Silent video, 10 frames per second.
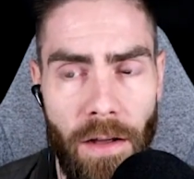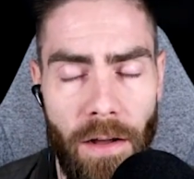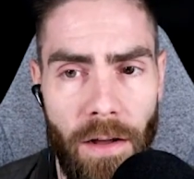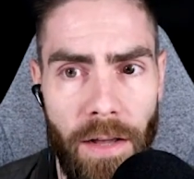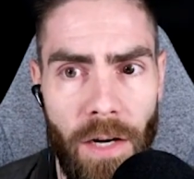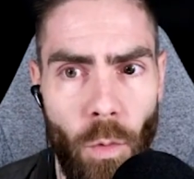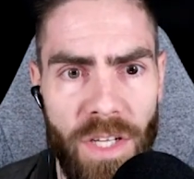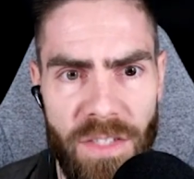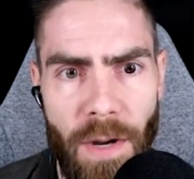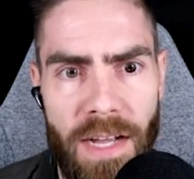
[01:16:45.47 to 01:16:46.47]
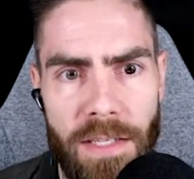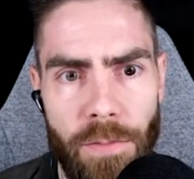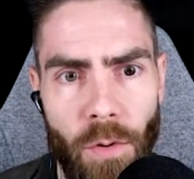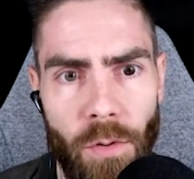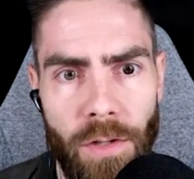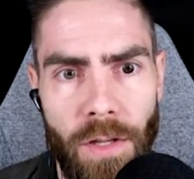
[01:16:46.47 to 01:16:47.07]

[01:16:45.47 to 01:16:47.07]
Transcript: uh, in what's possible.